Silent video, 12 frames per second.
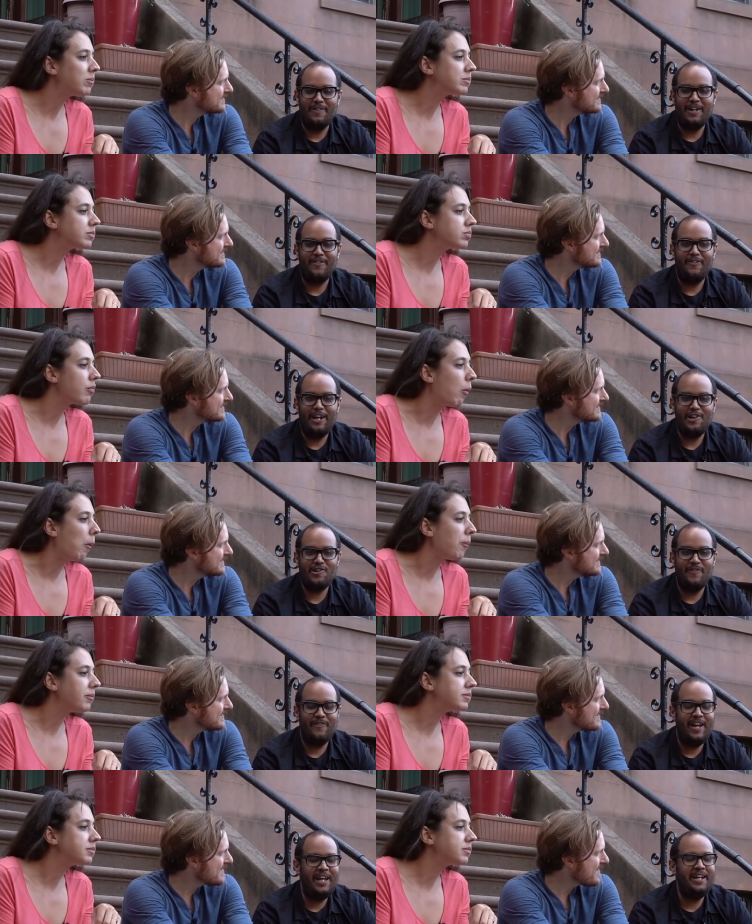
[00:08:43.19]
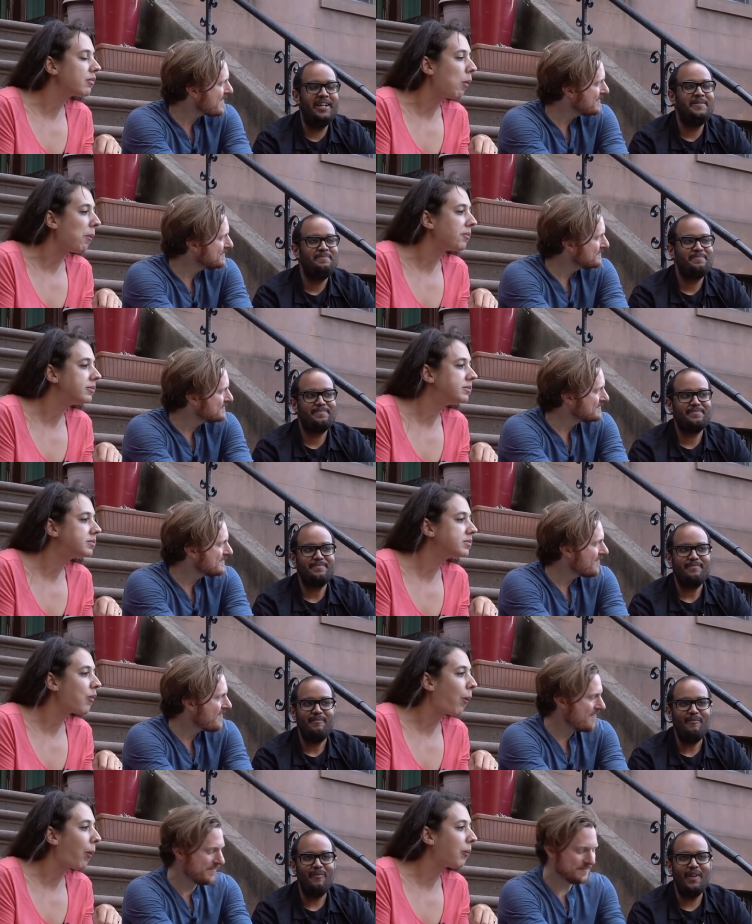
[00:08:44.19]
Speaker 1: and Recreation fan.
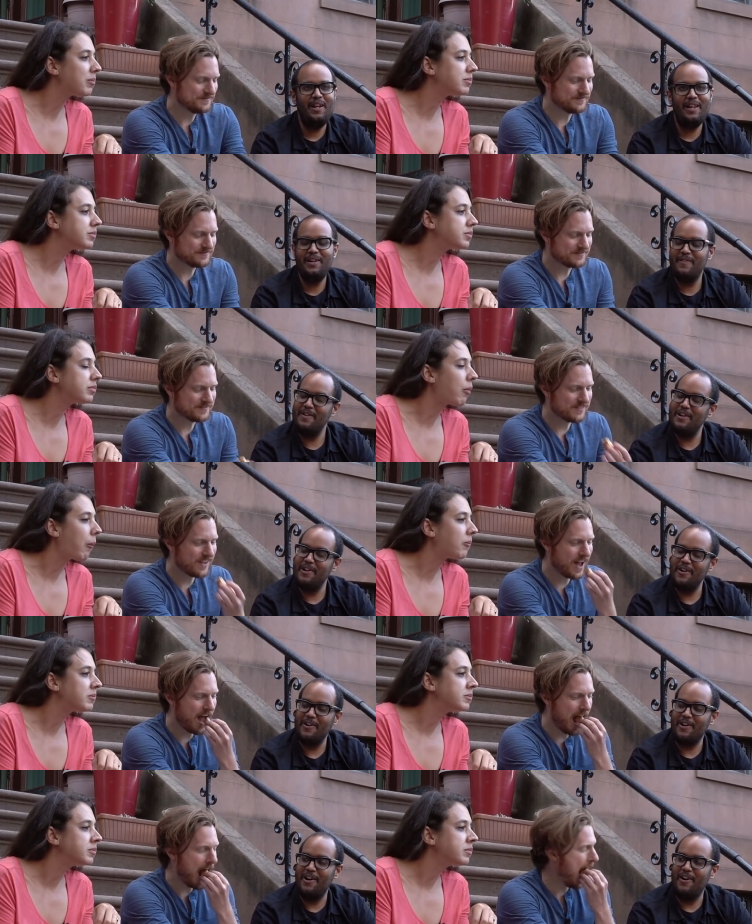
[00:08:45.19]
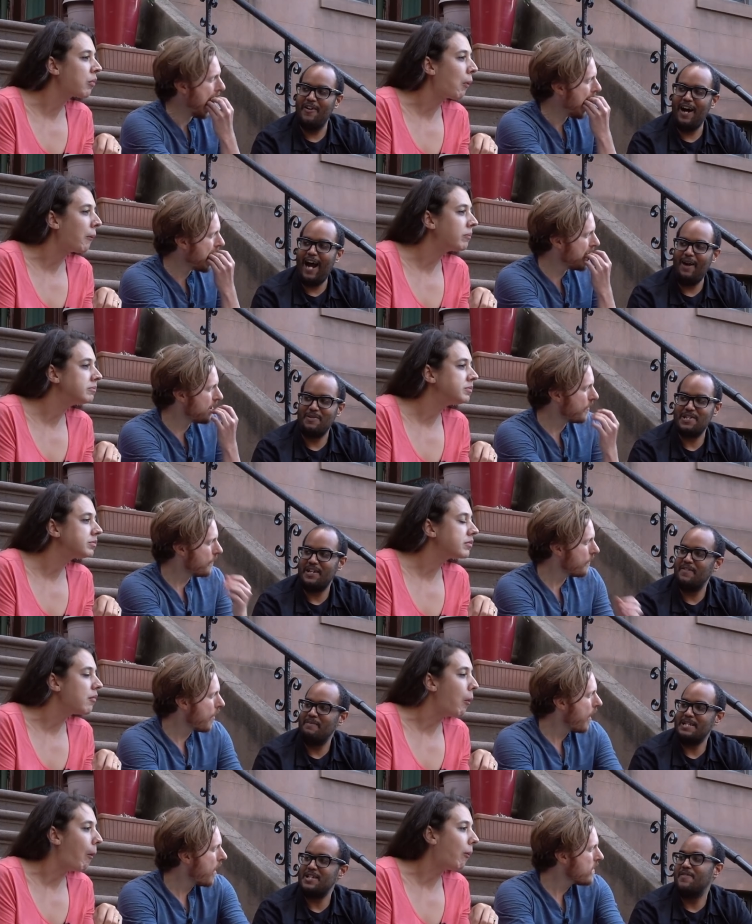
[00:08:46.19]
Literally a year ago, I was thinking
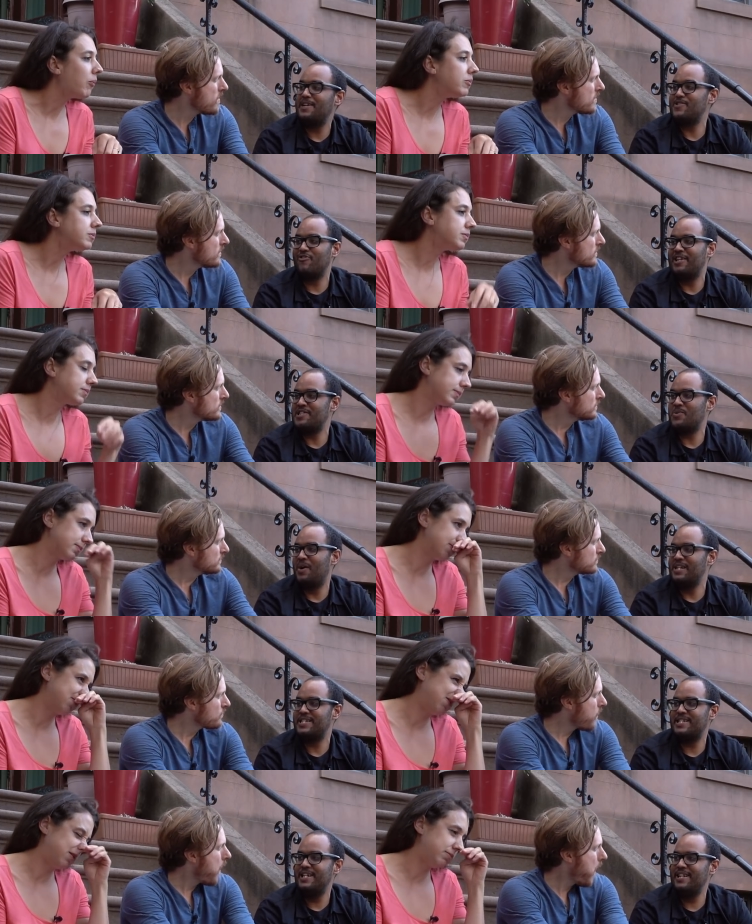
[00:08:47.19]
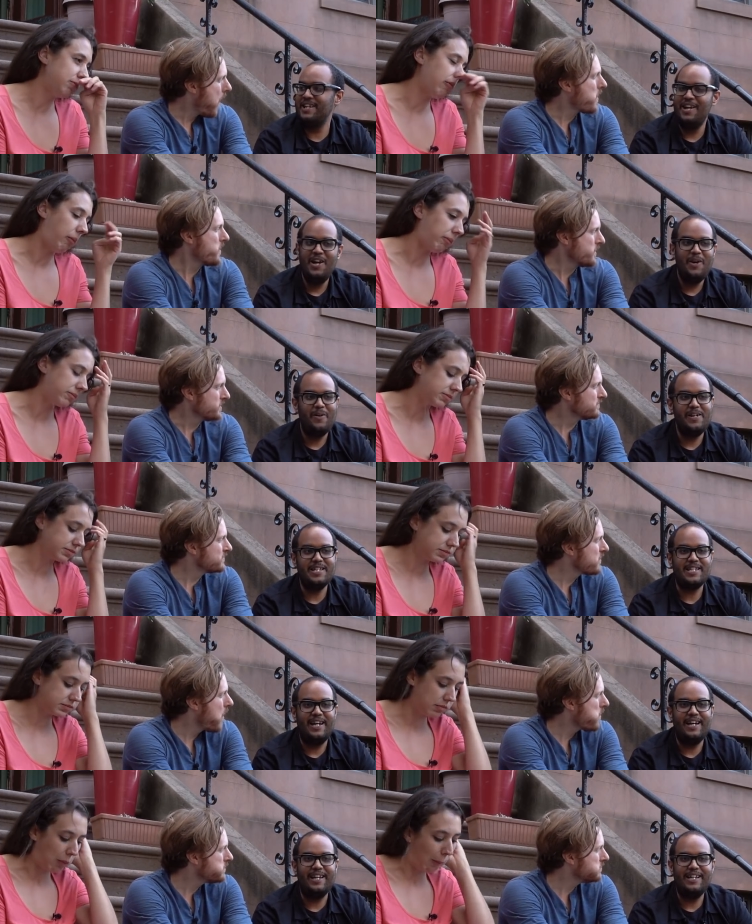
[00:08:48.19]
of myself as Ron Swanson, uh-huh. where it's
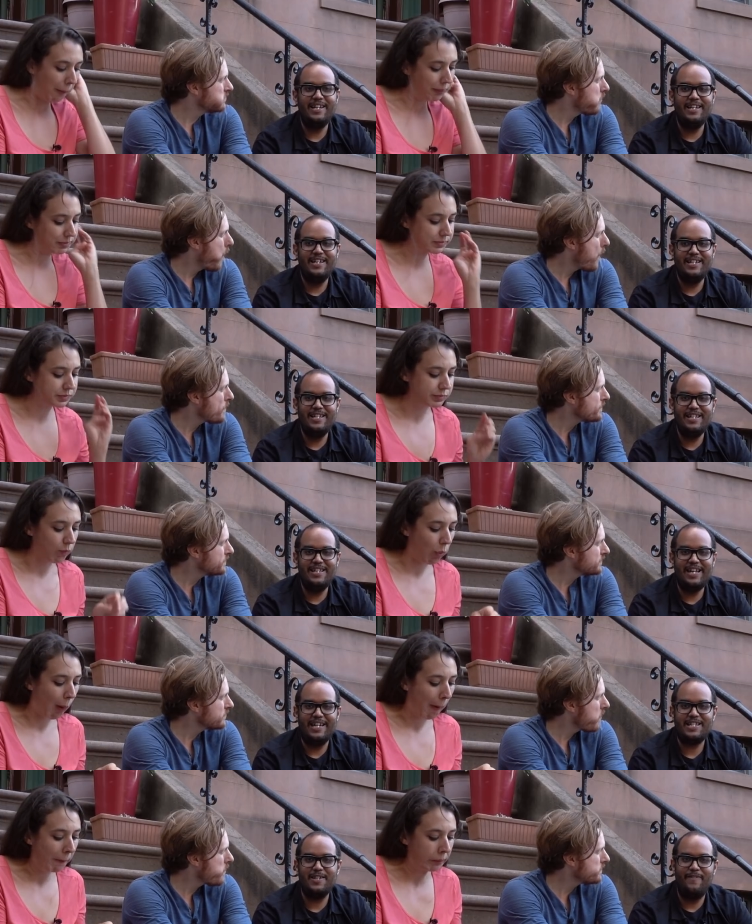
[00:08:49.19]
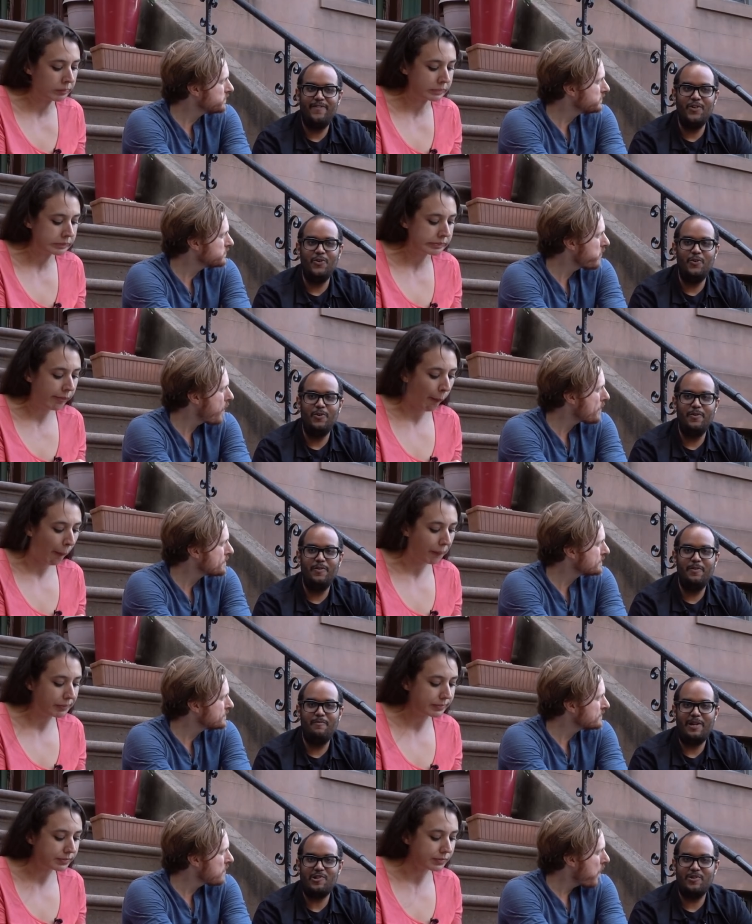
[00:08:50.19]
like, that's the food.
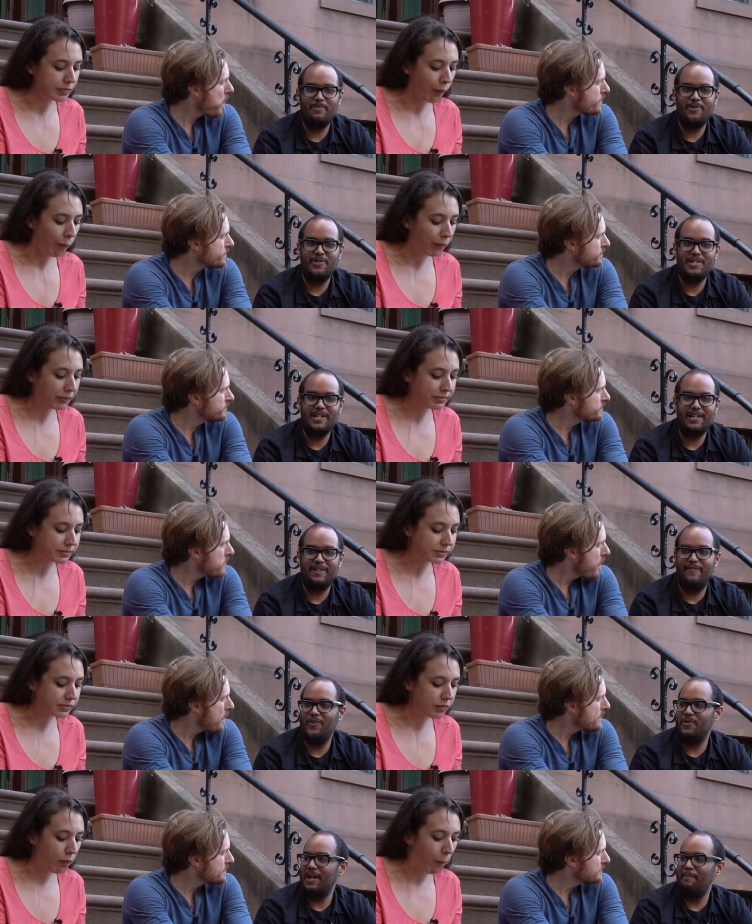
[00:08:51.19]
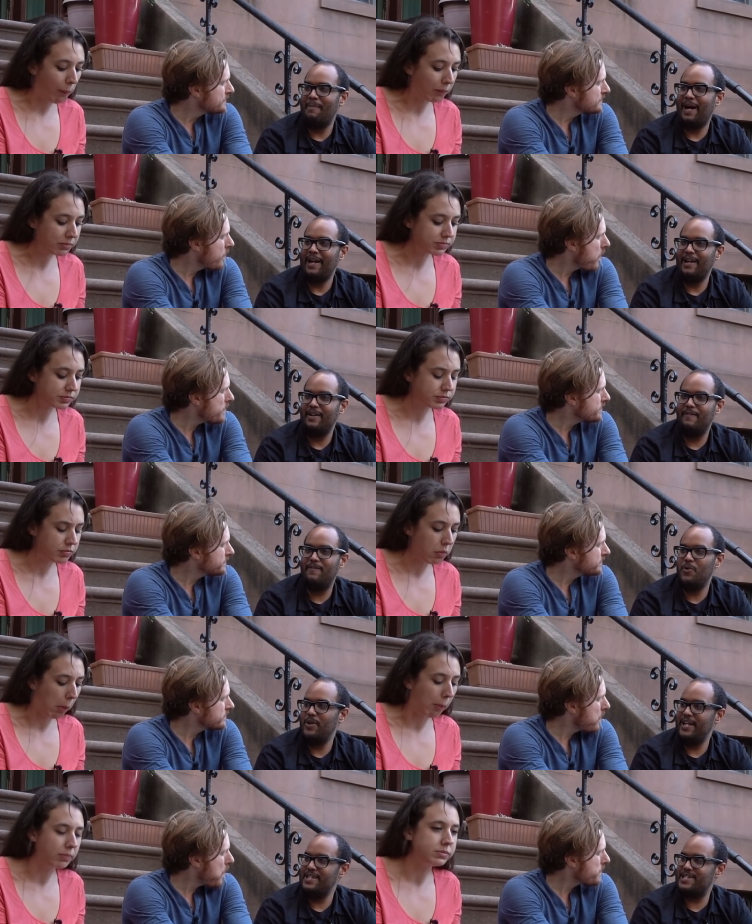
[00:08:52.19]
Vegetable is like the food that my
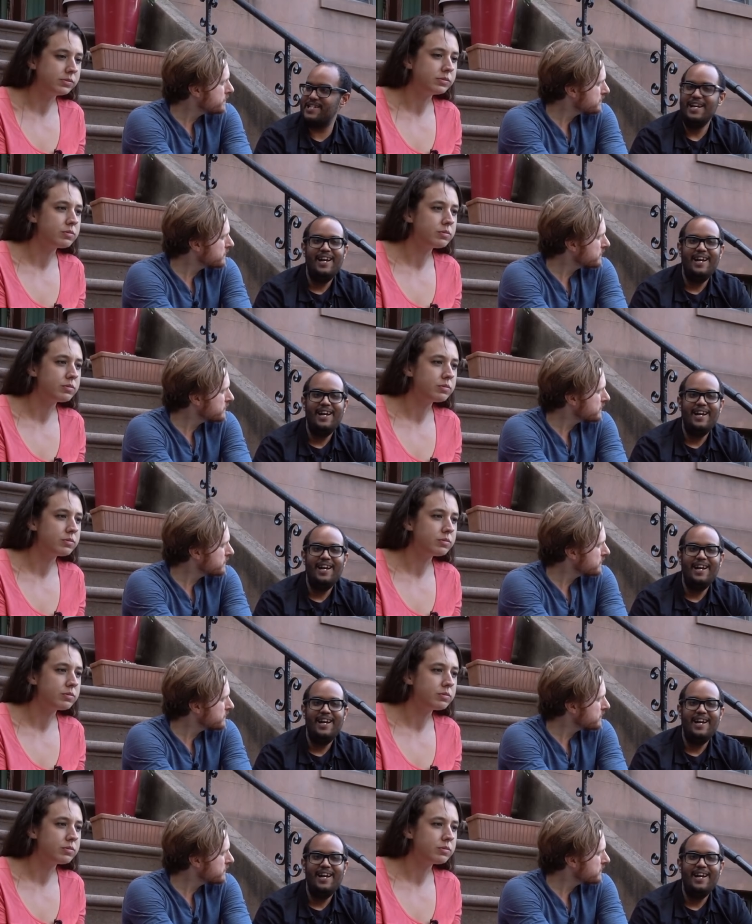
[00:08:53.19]
food eats.